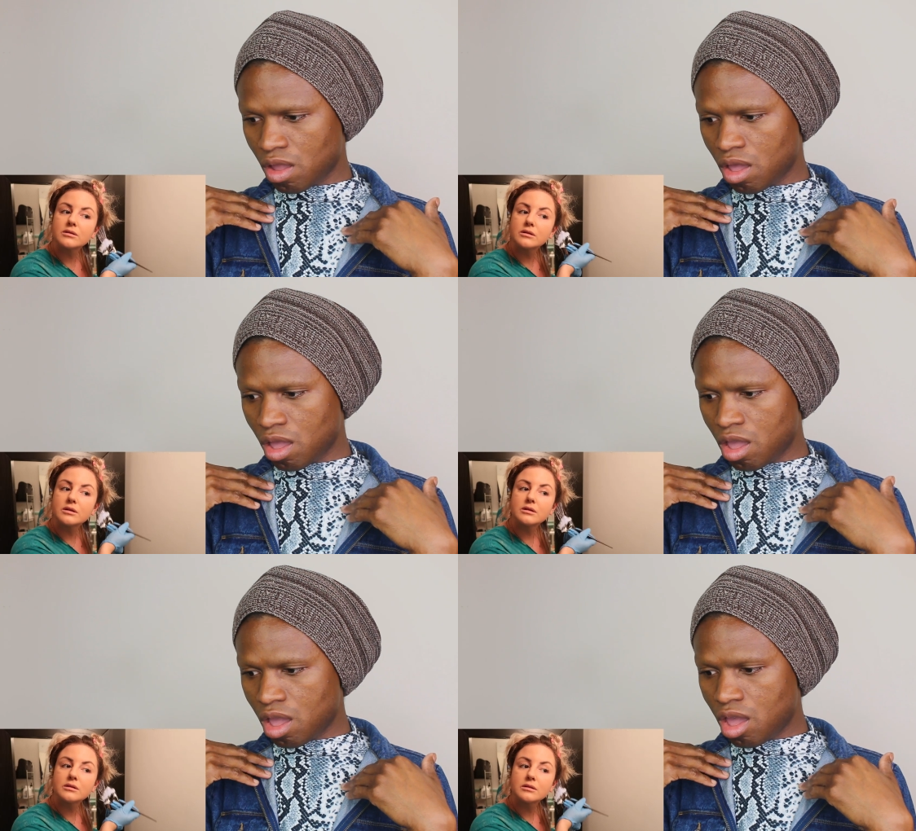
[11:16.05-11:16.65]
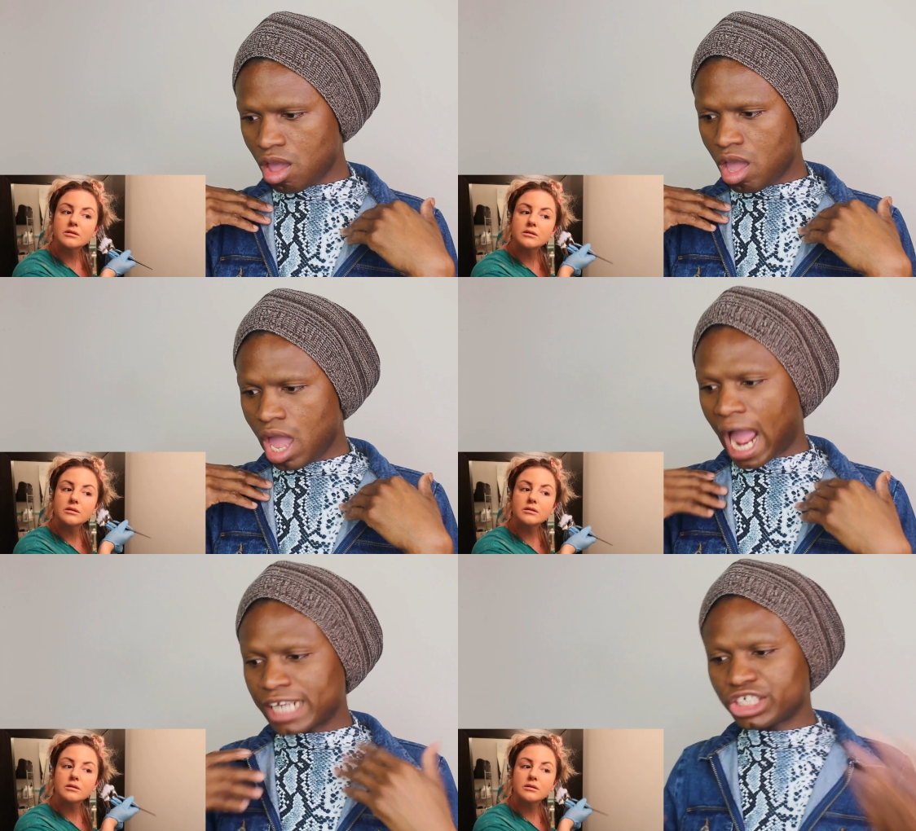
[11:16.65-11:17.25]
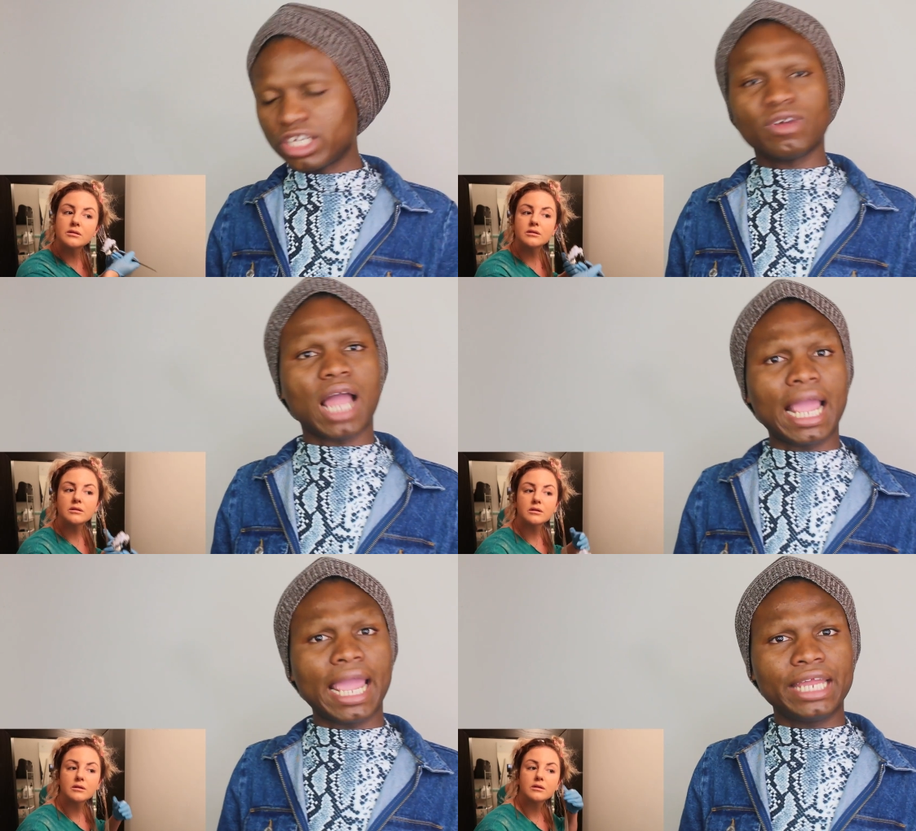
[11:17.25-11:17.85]
Speaker 1: God. And she,
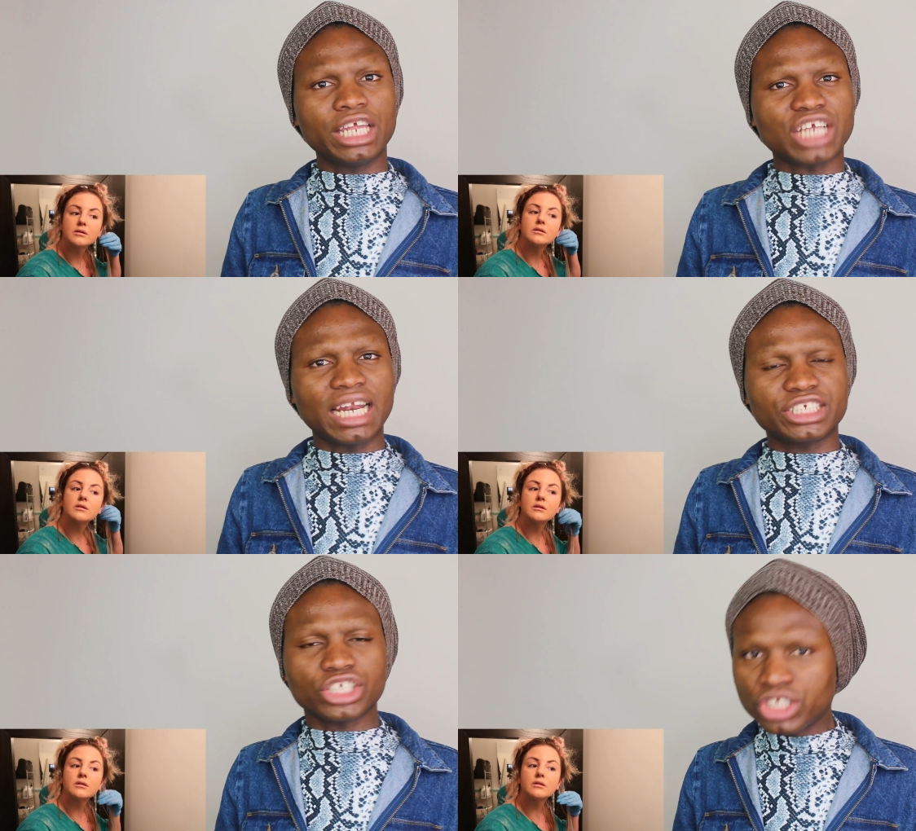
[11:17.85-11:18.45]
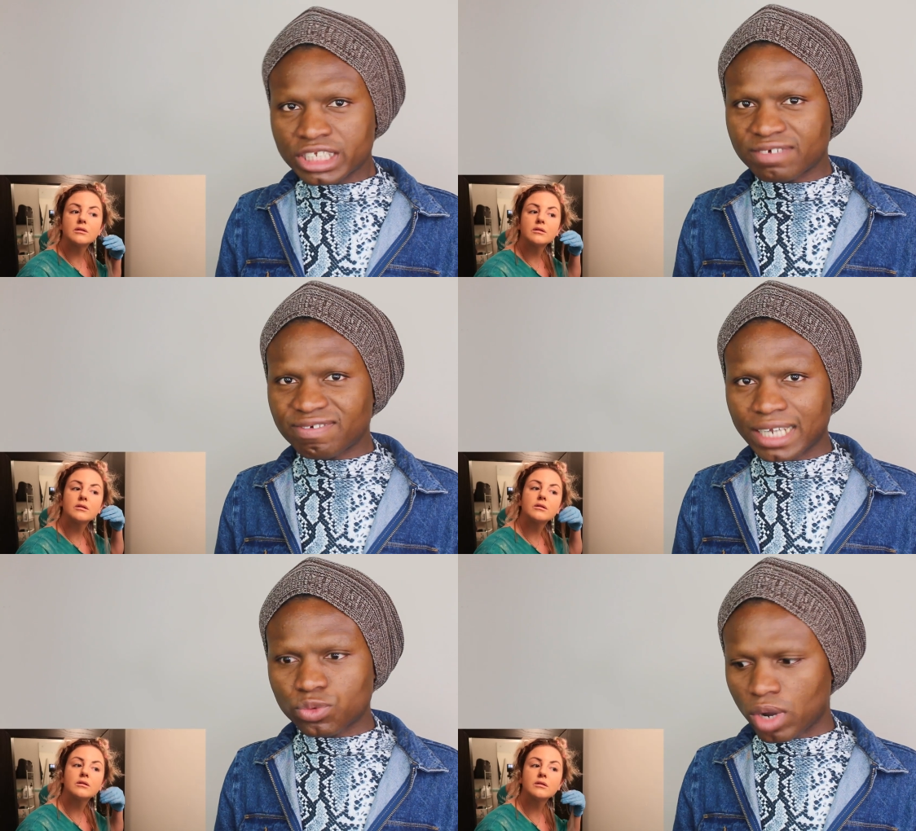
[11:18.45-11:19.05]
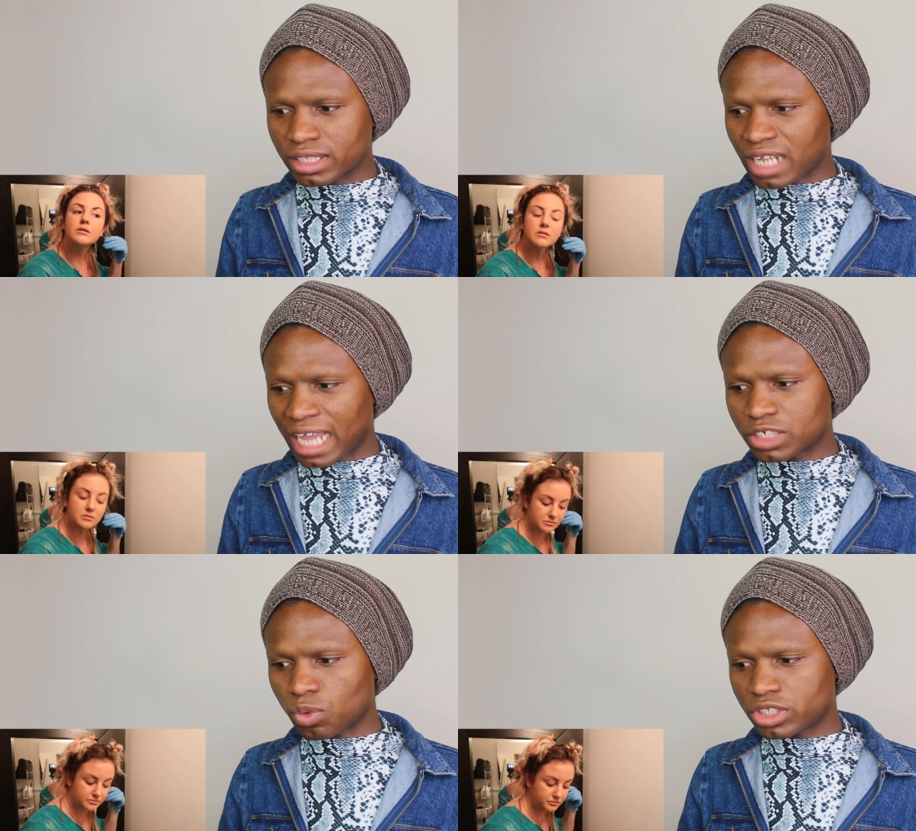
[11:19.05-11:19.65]
initially she used the right words,
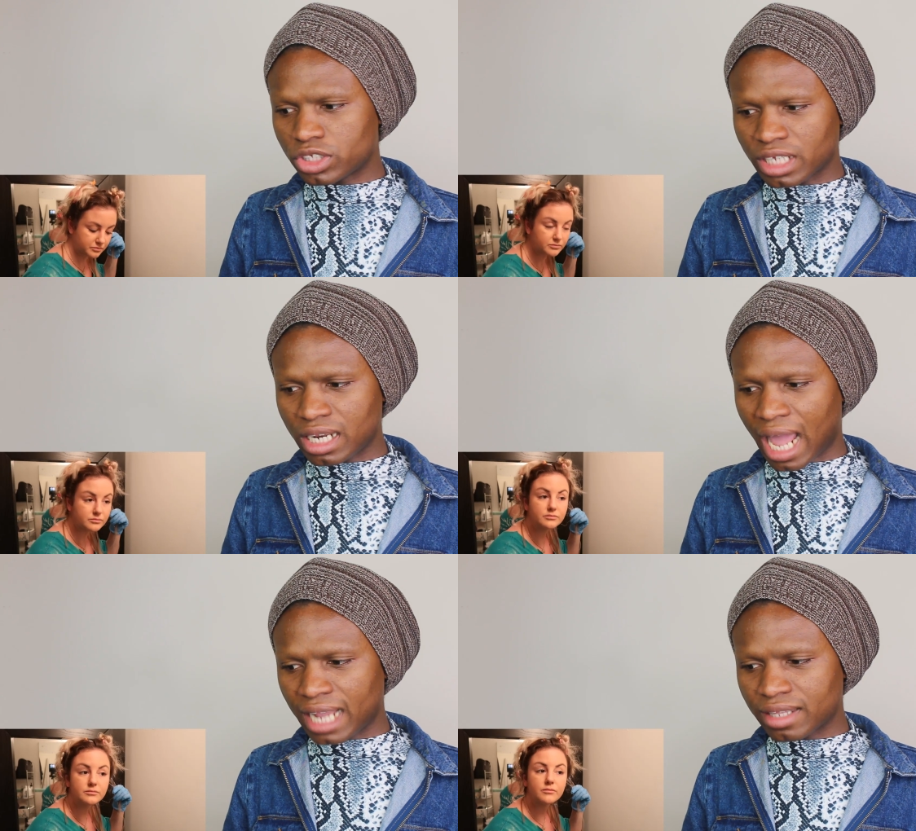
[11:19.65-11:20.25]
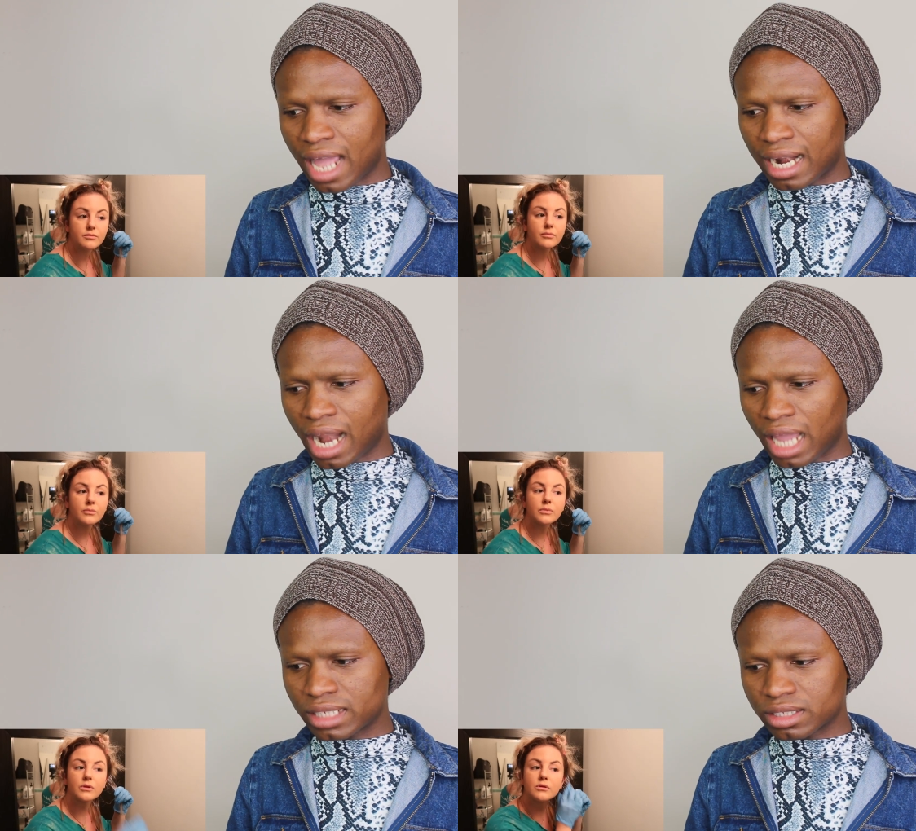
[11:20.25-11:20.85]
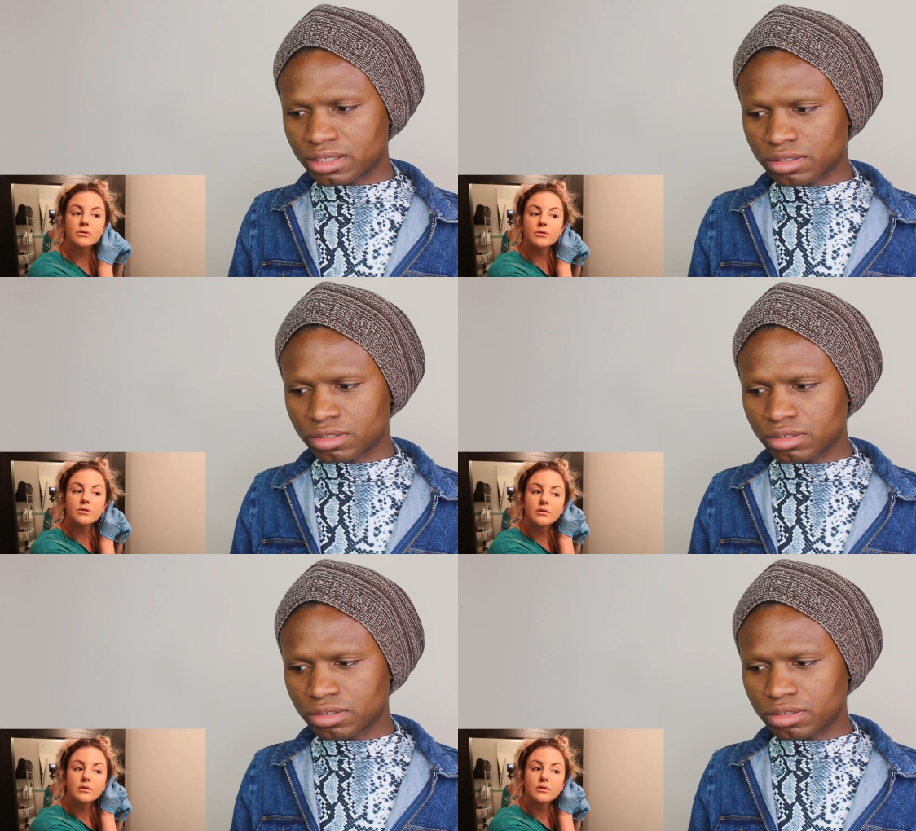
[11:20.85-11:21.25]
like she was using lightning, lighting.